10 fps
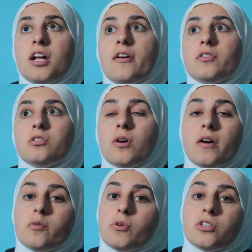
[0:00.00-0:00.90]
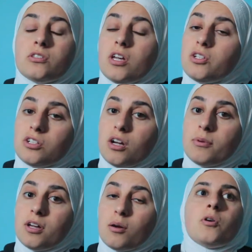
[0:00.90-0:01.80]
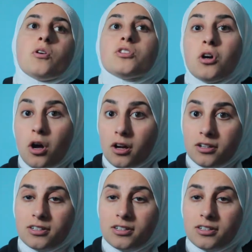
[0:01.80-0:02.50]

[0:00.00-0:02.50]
I have to do, I have a presentation coming up, or a talk,